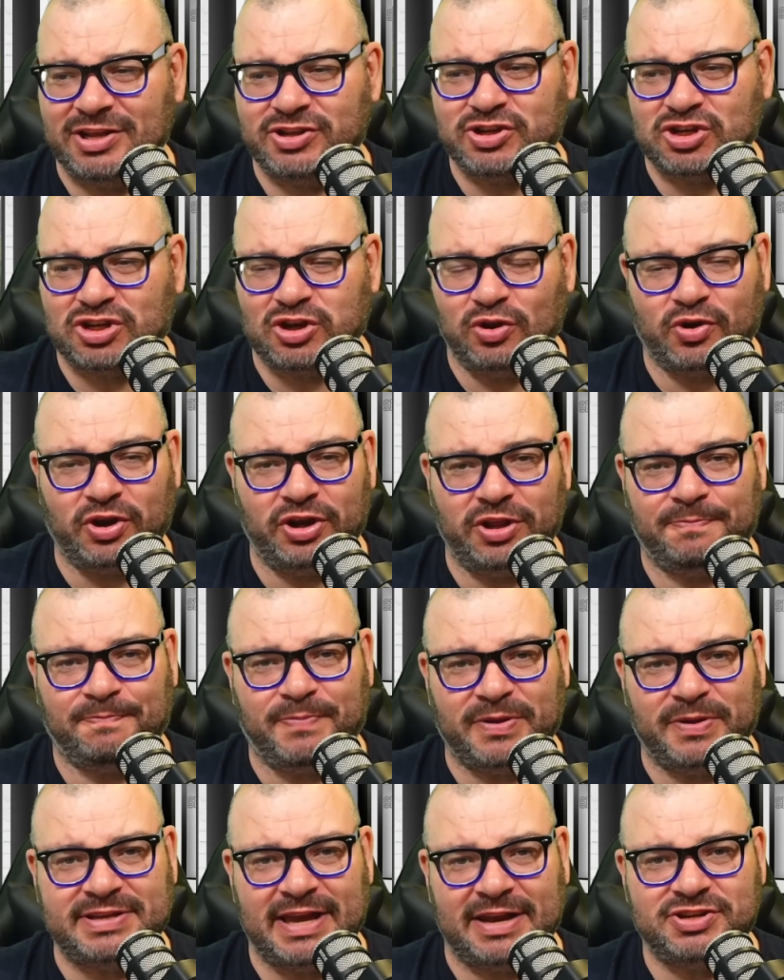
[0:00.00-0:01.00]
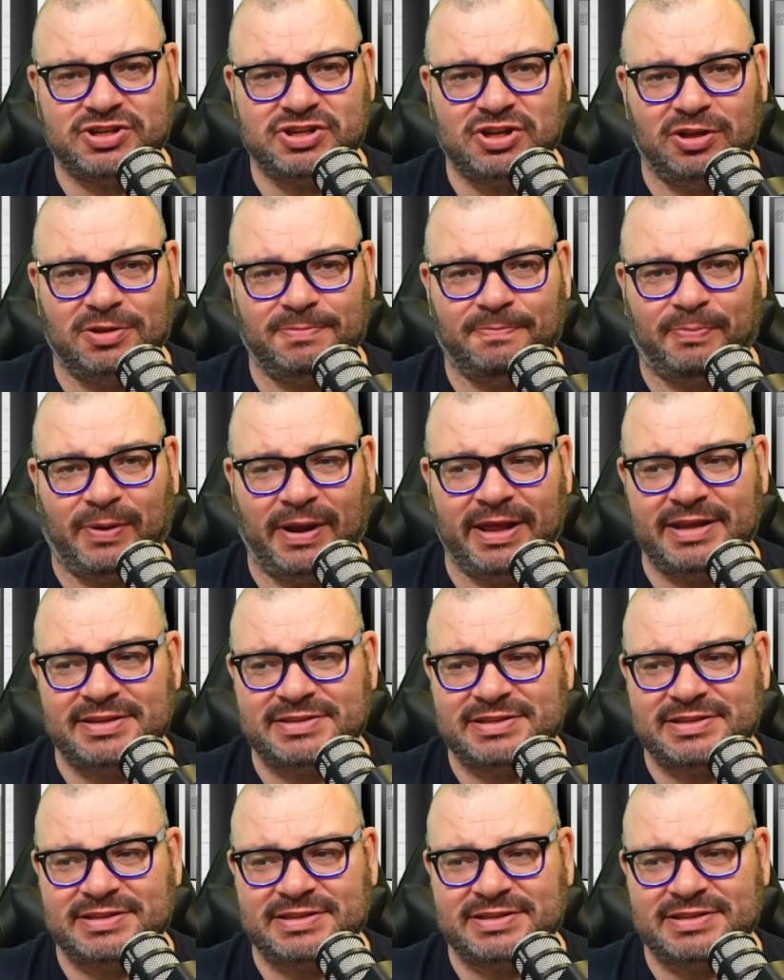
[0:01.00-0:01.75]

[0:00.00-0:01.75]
just looking at potential players